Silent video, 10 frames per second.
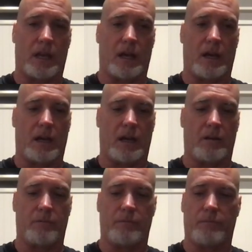
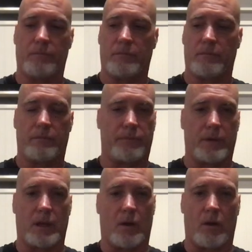
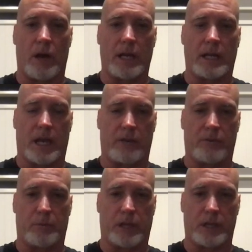or any kind of
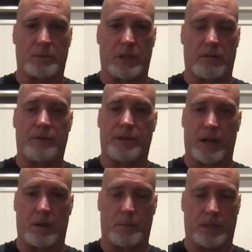replacement of
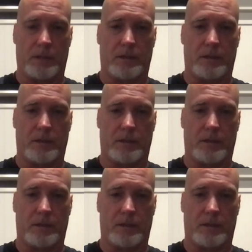therapy.